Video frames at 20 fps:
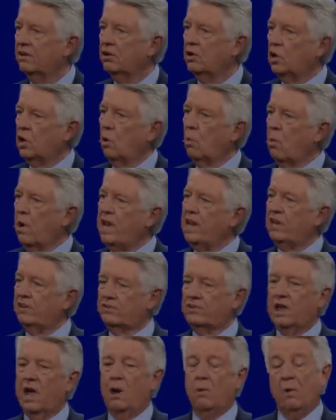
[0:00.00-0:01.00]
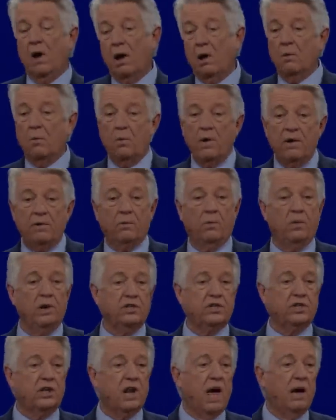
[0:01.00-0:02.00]
Who are we to say, well, we,
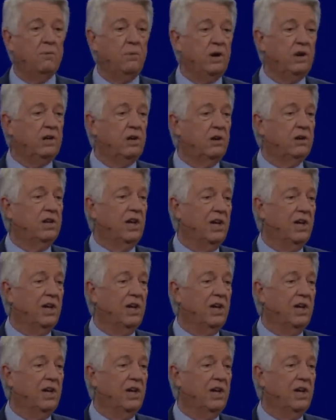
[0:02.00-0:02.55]
we're stop we we're no,